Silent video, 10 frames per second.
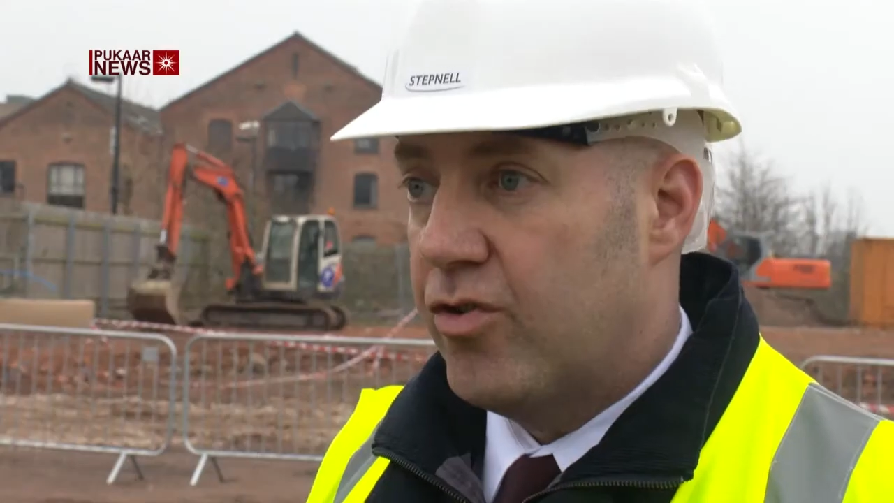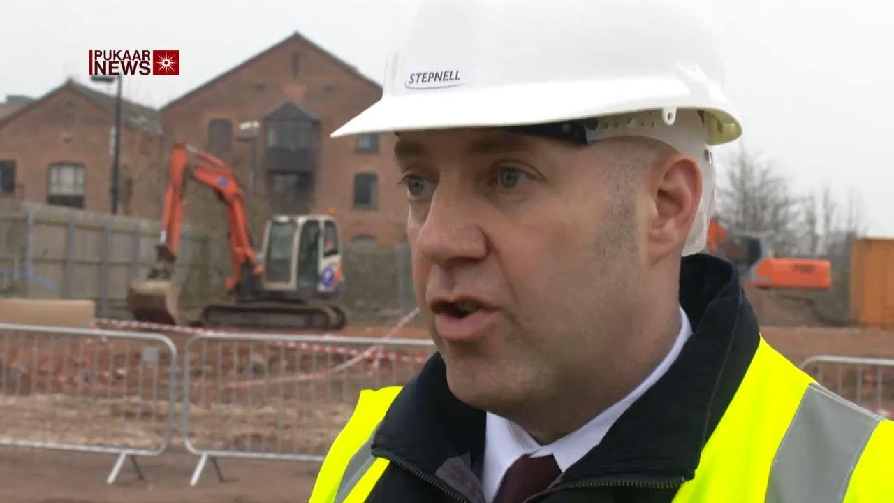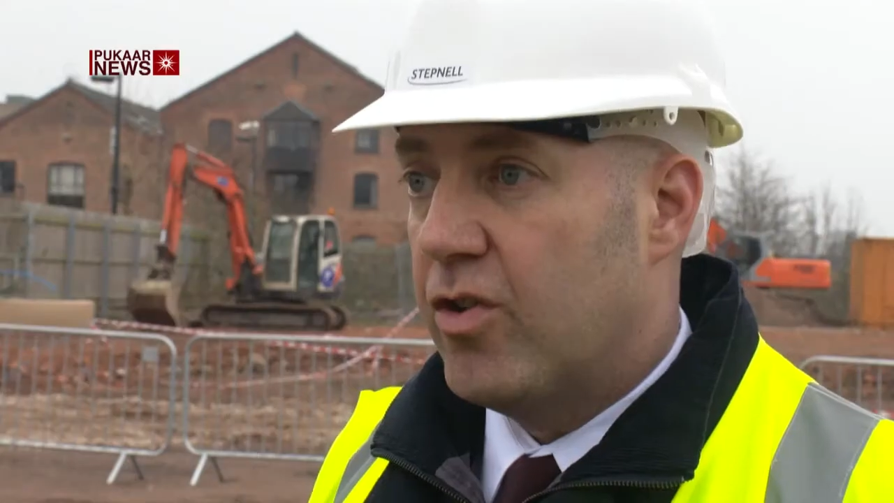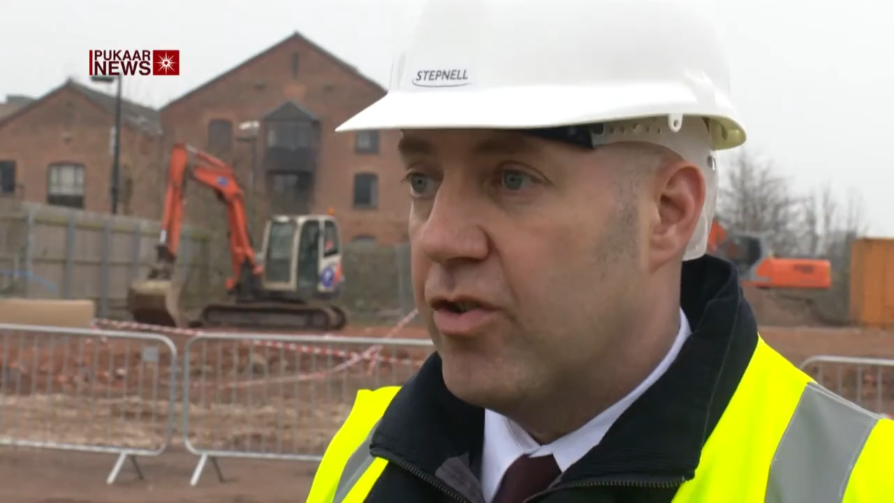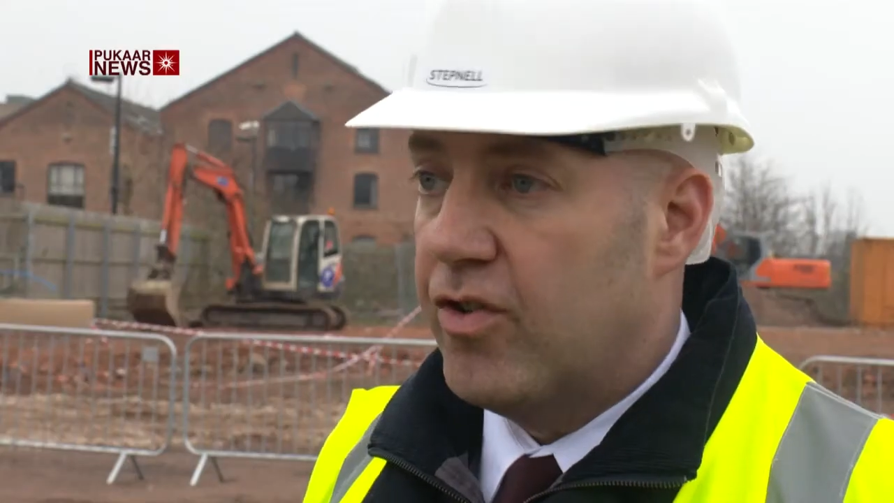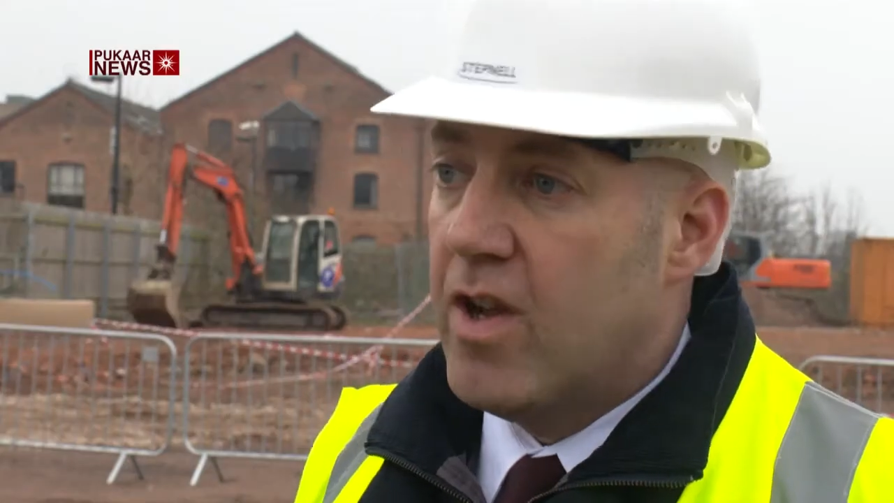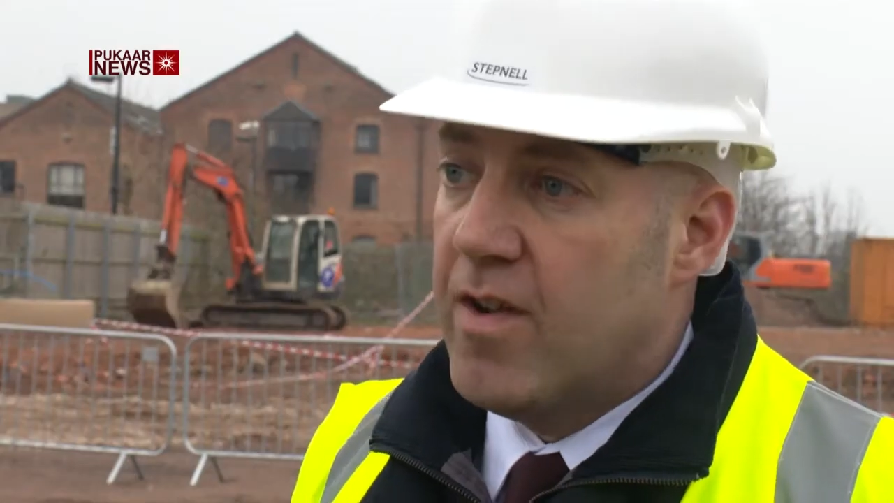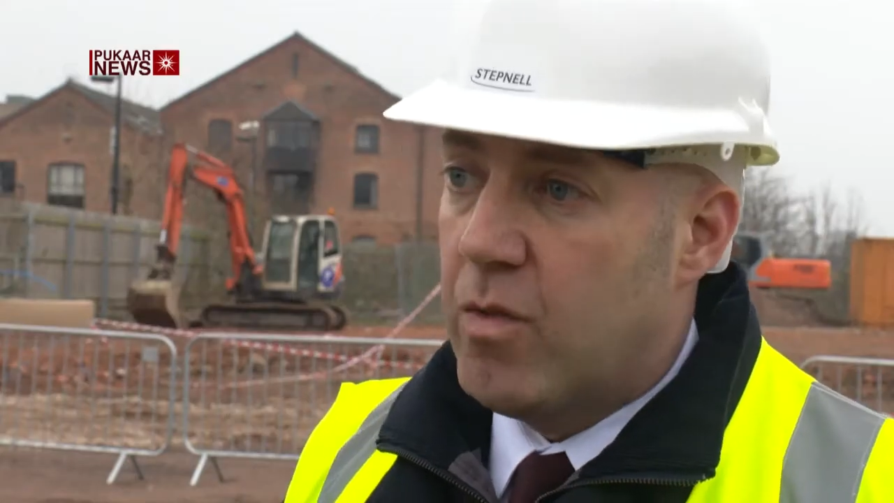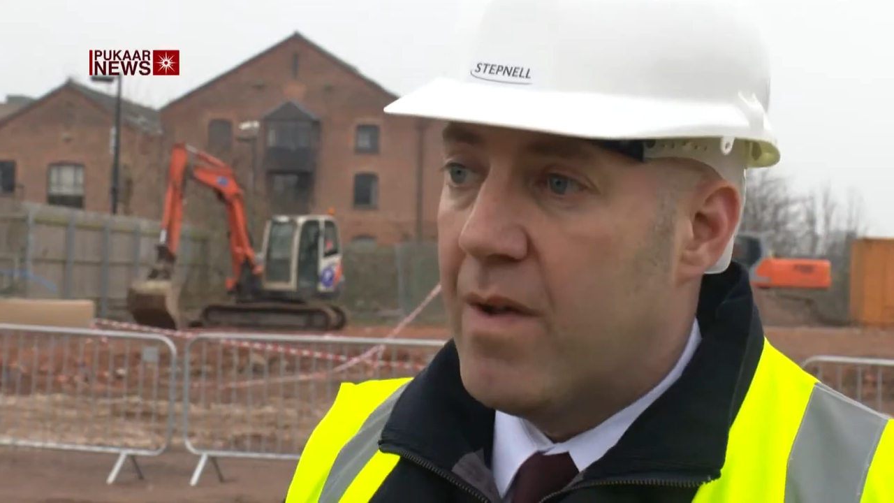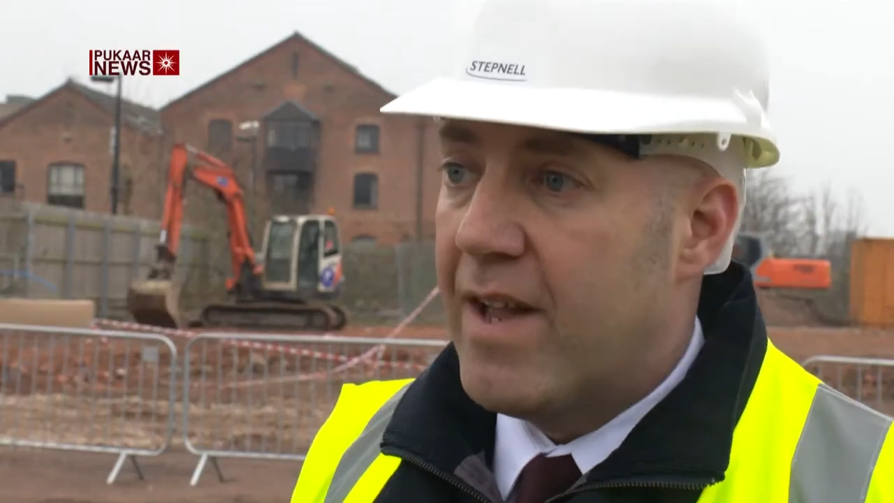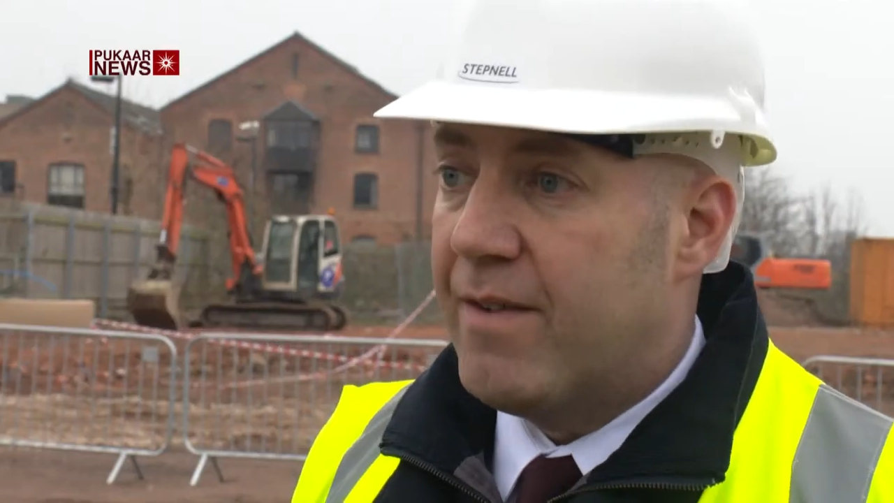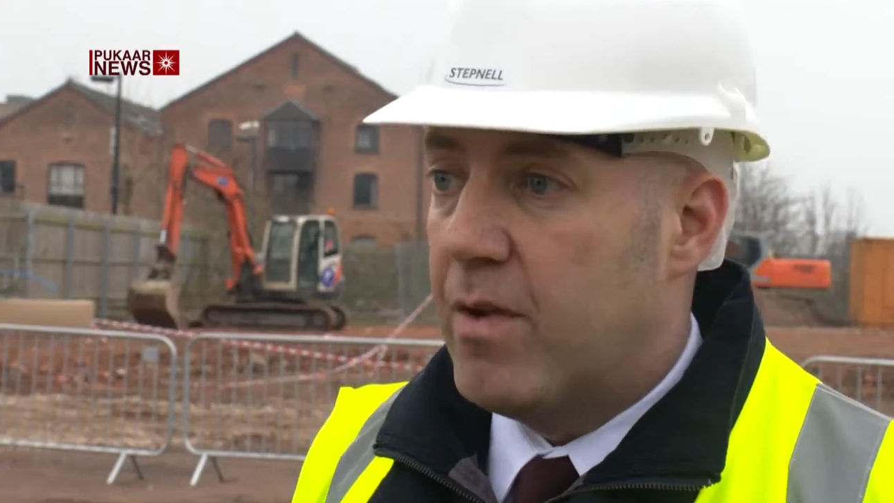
students for when they,